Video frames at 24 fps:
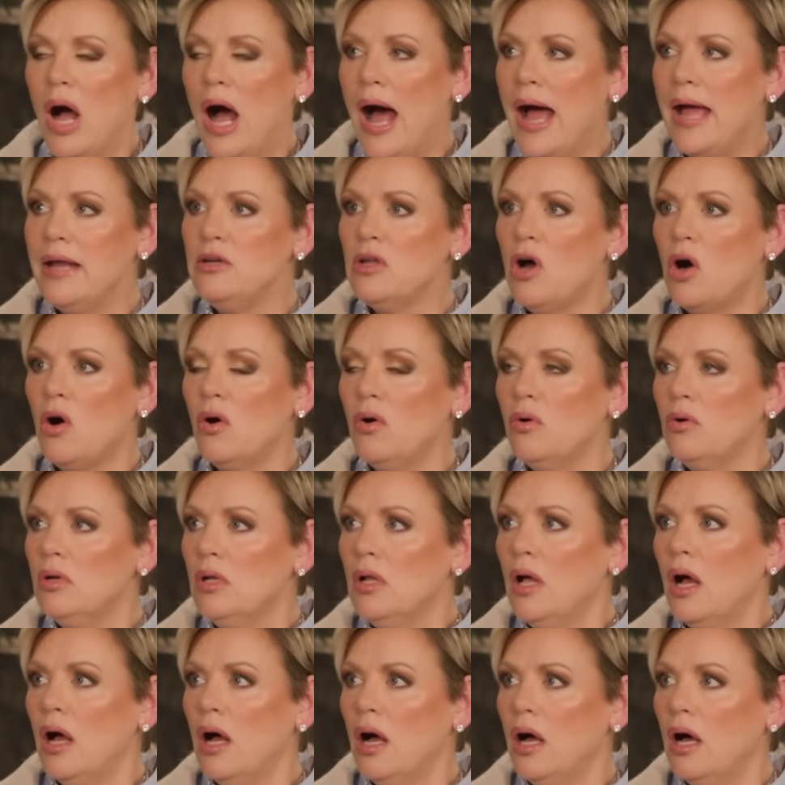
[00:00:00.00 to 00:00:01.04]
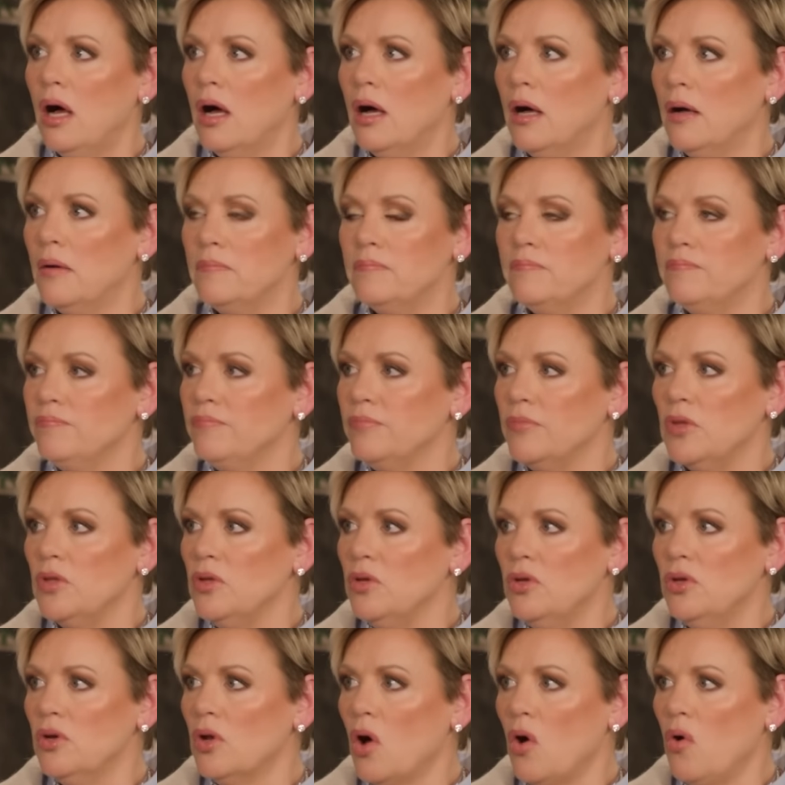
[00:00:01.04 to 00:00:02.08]
I don't,
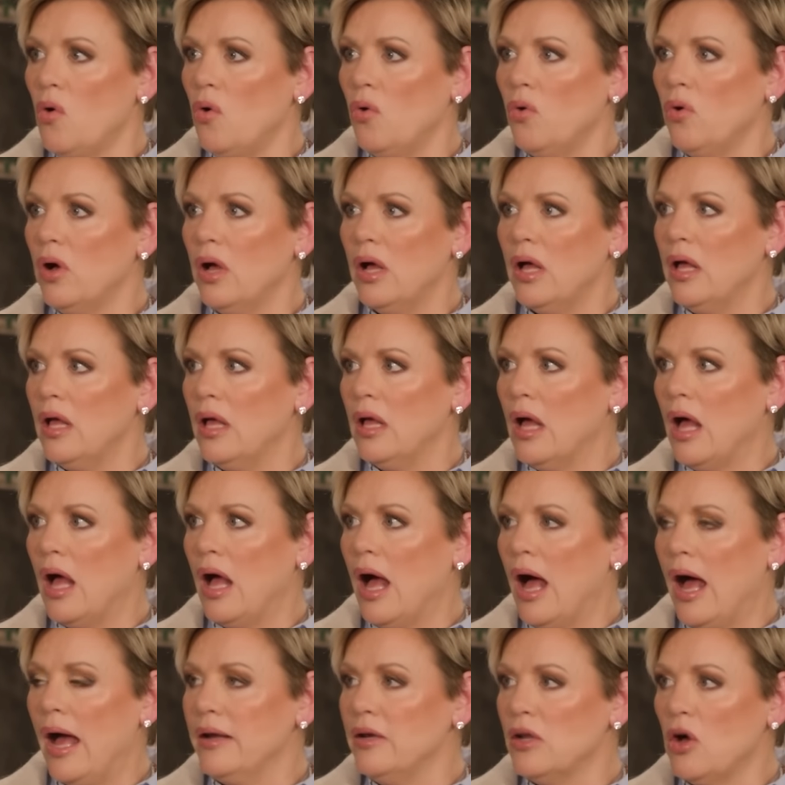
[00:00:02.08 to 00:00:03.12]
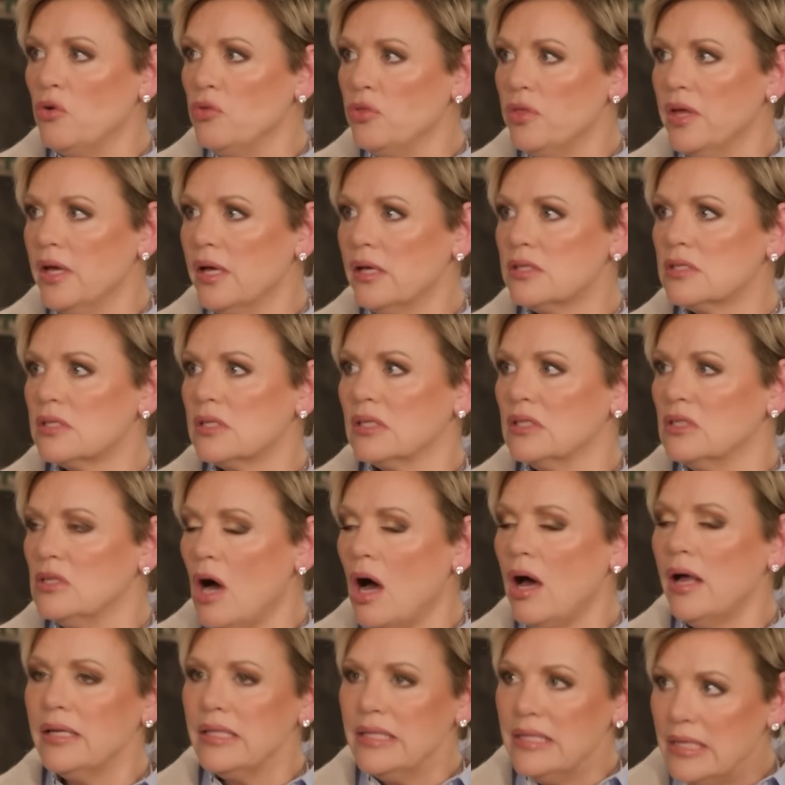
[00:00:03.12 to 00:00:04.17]
you know, I know this,
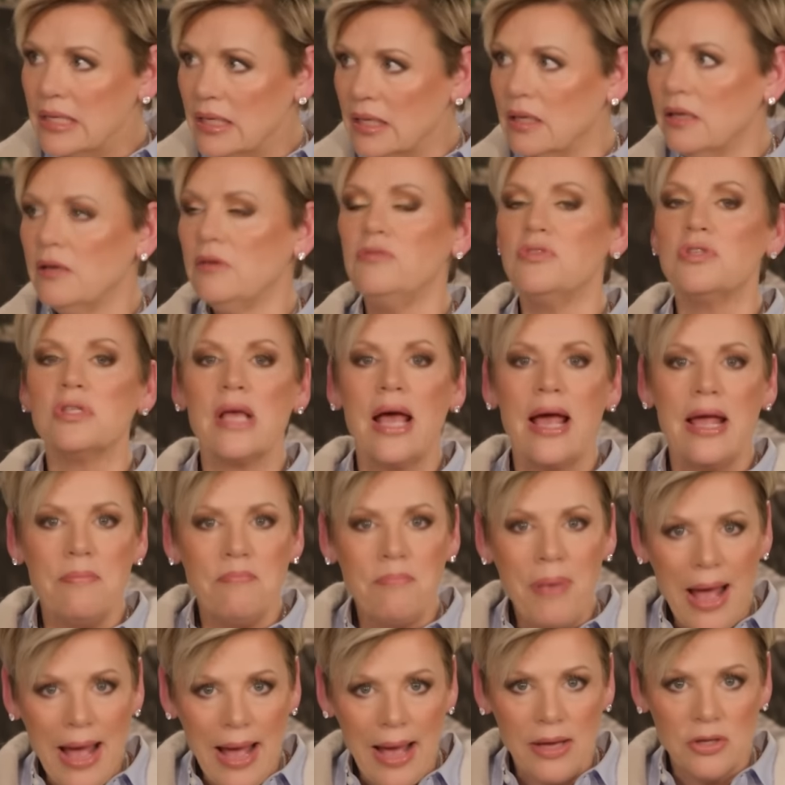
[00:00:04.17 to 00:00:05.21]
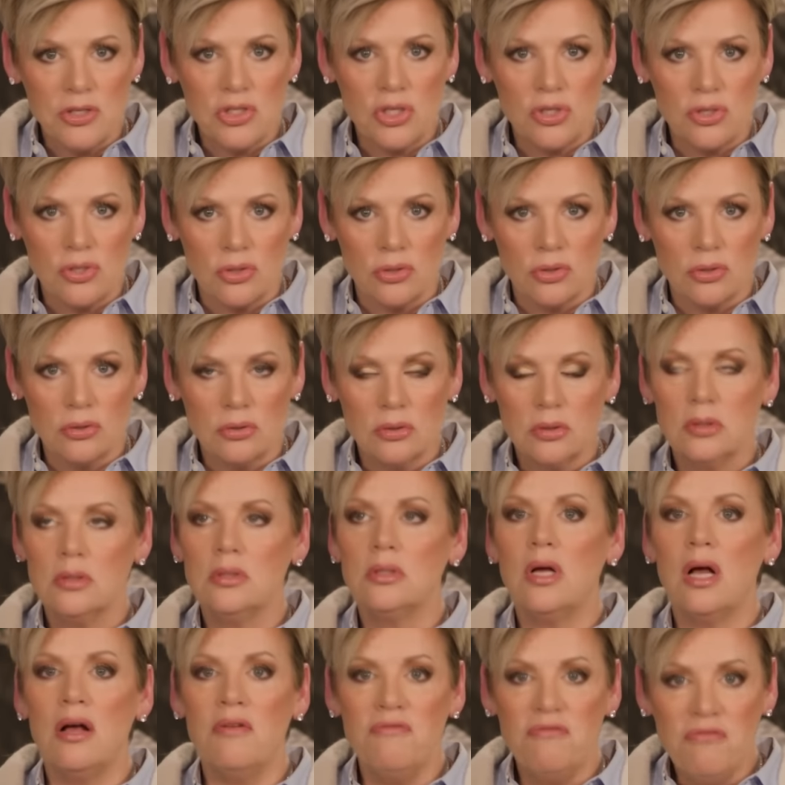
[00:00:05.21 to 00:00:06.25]
God gives a pastor
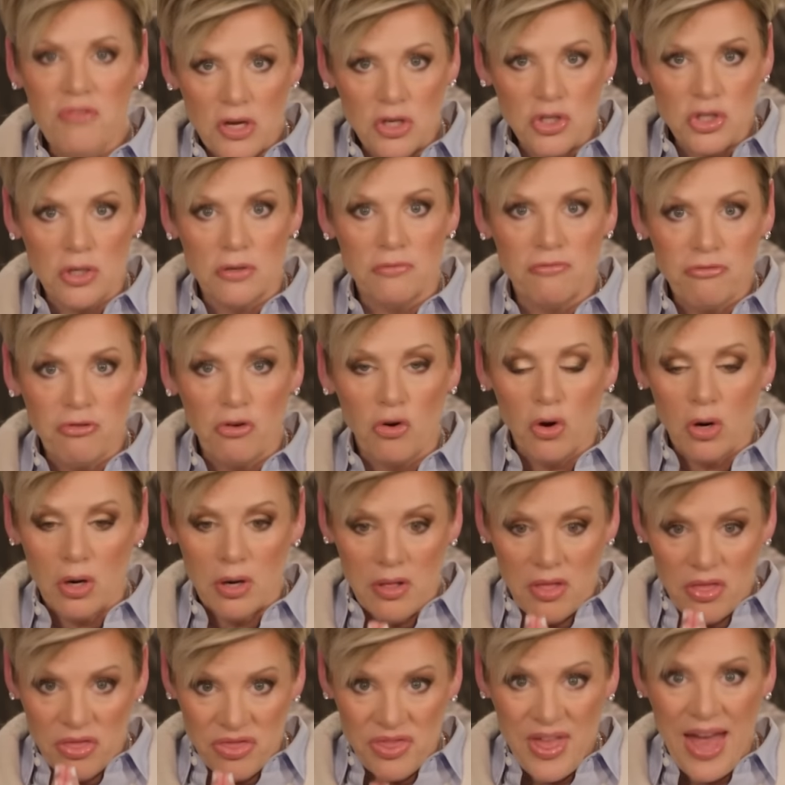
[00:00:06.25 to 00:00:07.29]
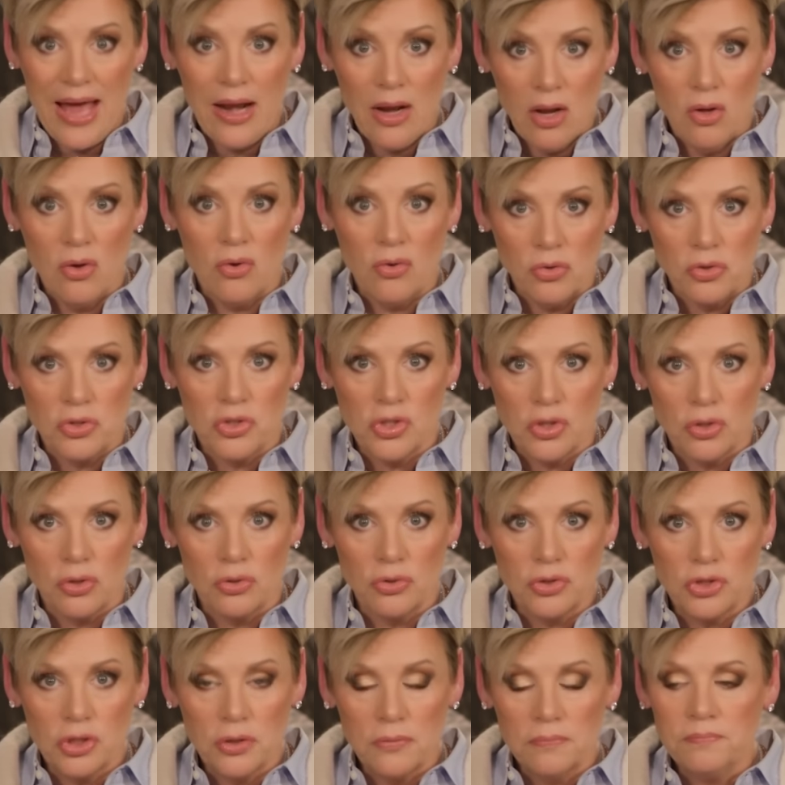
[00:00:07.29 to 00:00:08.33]
a vision for that local
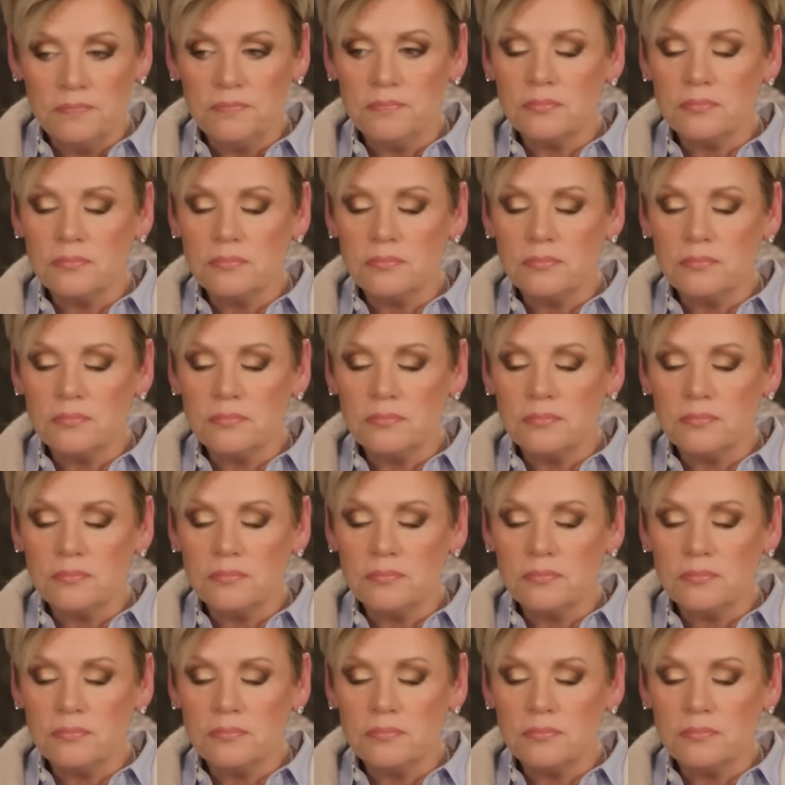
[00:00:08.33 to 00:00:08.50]
church.